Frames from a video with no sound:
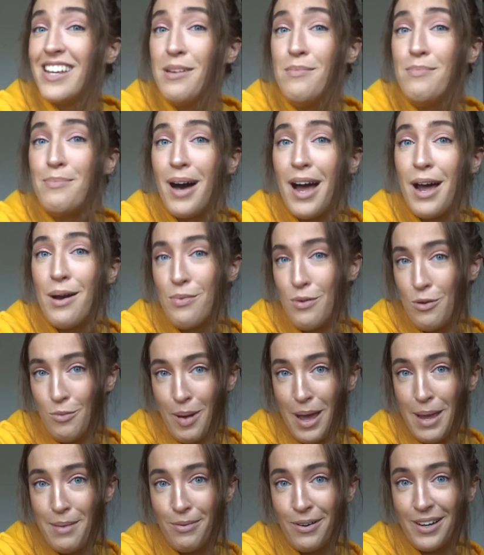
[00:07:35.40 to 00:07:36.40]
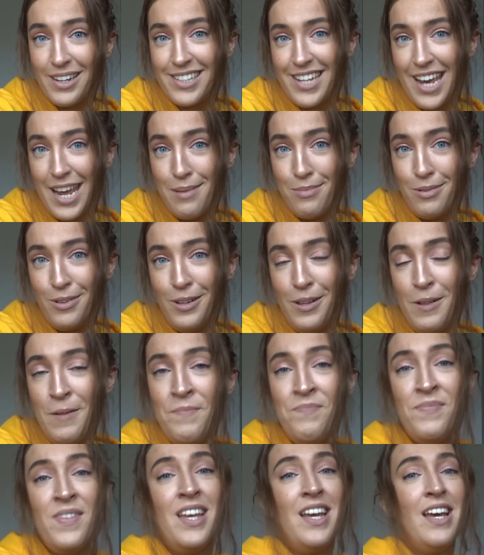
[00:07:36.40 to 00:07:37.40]
didn't buy a wallpapering table.
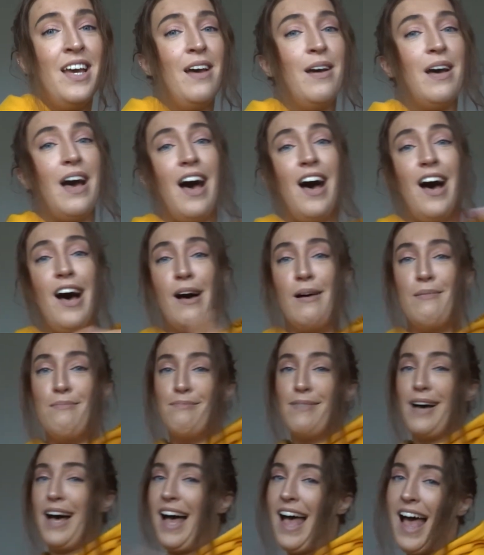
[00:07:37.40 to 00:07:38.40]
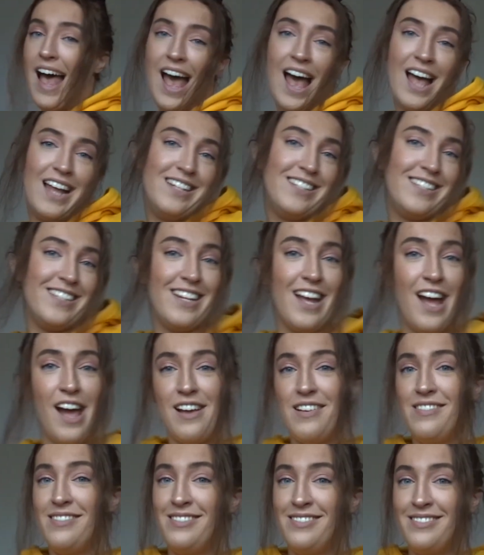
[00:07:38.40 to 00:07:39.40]
And you
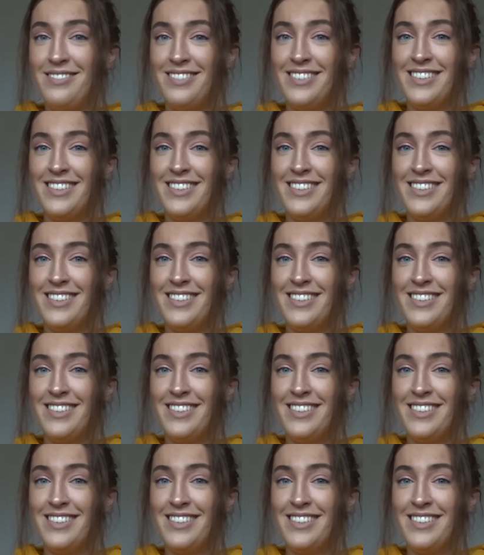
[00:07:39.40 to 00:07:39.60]
know,